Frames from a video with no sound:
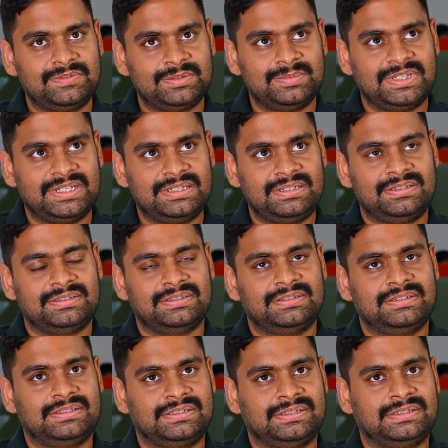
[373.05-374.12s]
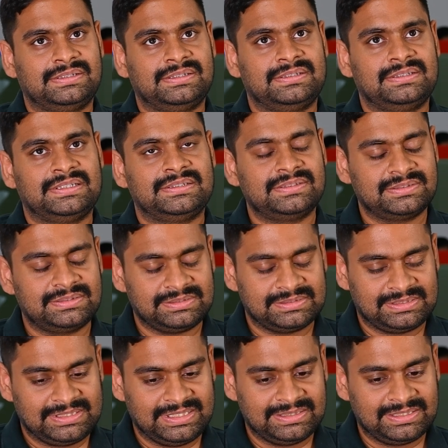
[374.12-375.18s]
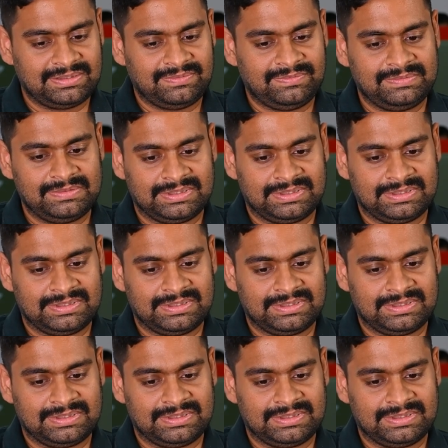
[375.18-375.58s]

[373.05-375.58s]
from that, another thing that